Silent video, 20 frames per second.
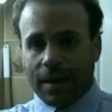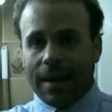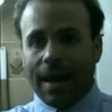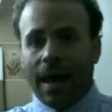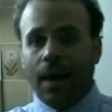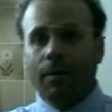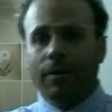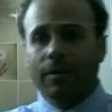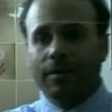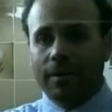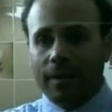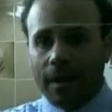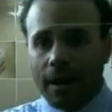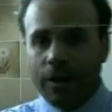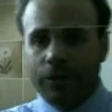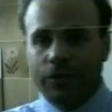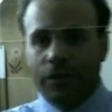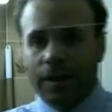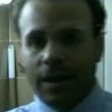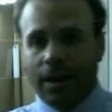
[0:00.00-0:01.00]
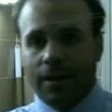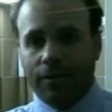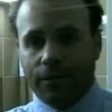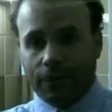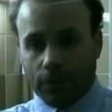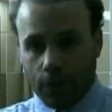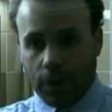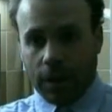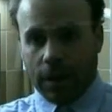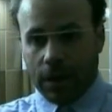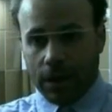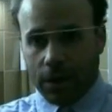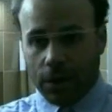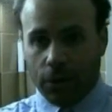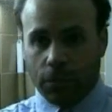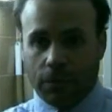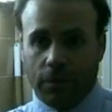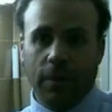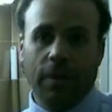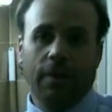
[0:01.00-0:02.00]
and now it's large enough so we can
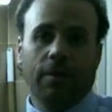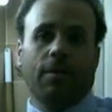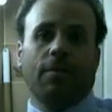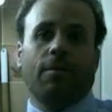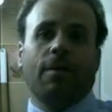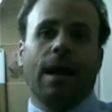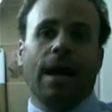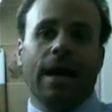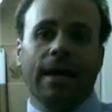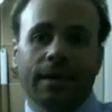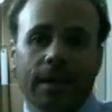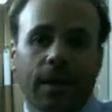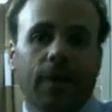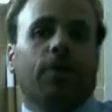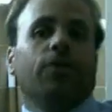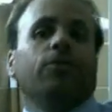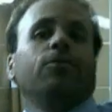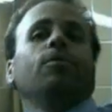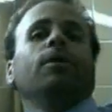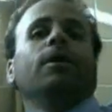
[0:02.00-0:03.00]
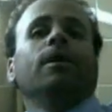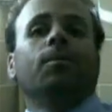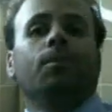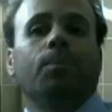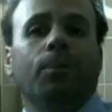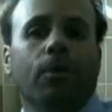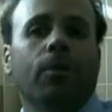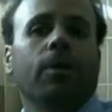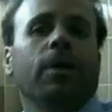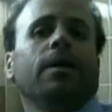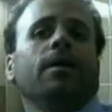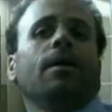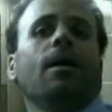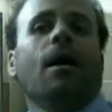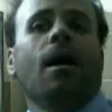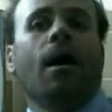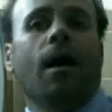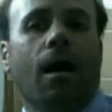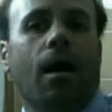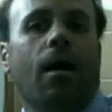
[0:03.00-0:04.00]
use it, alright? So we can put it
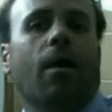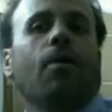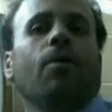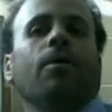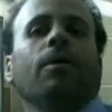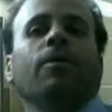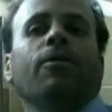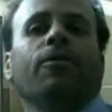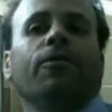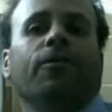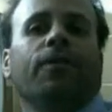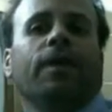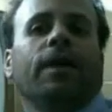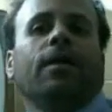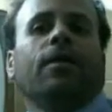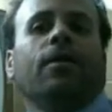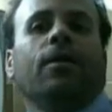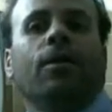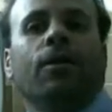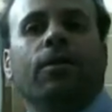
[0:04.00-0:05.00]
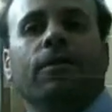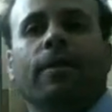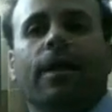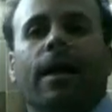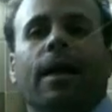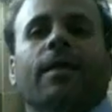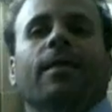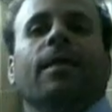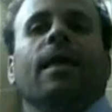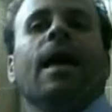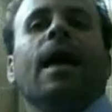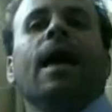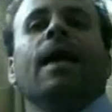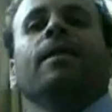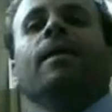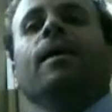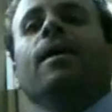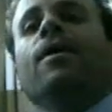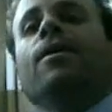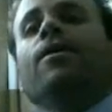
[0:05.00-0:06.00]
on our fingers like
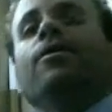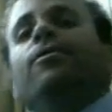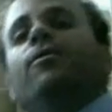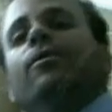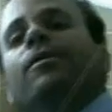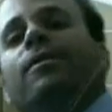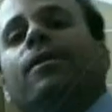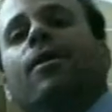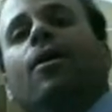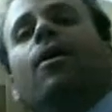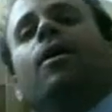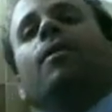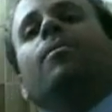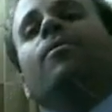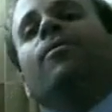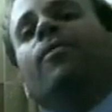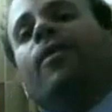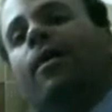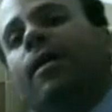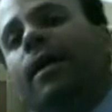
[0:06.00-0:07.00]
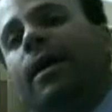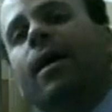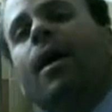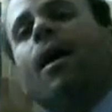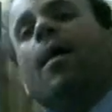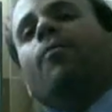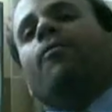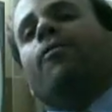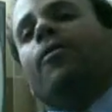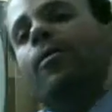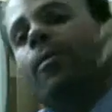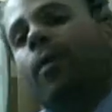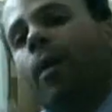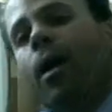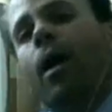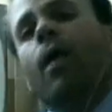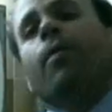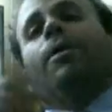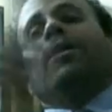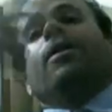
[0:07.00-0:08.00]
that, so it's going to be very
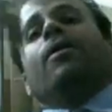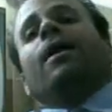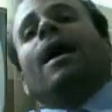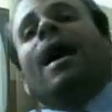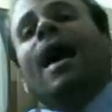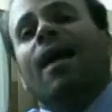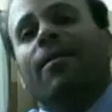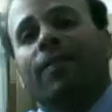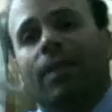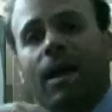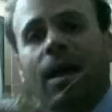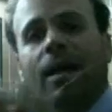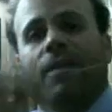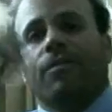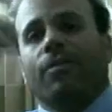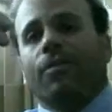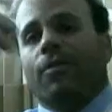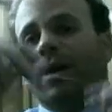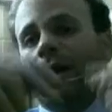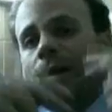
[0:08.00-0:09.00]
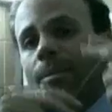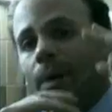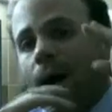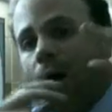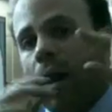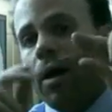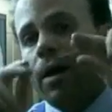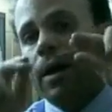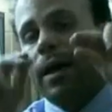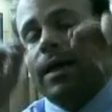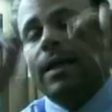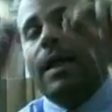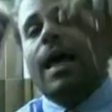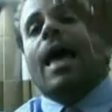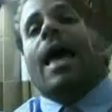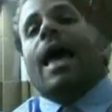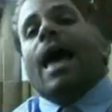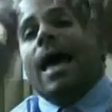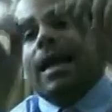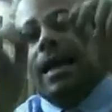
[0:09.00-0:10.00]
comfortable. We're going to have a lot of grip on it,
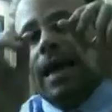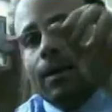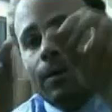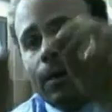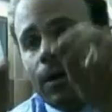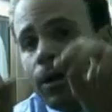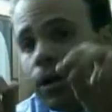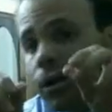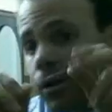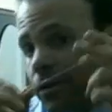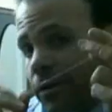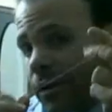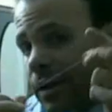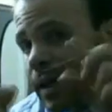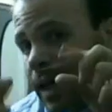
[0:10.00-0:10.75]
and then we're going to use it